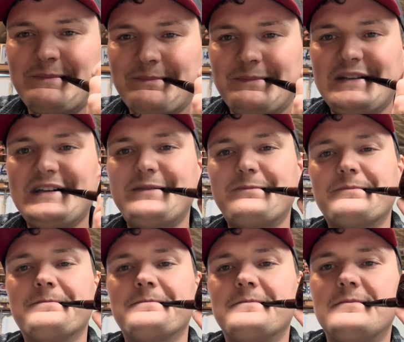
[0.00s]
But
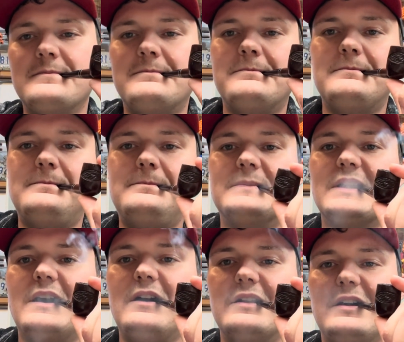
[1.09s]

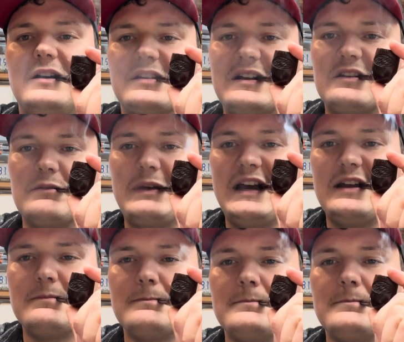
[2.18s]
all in all, it's not too bad.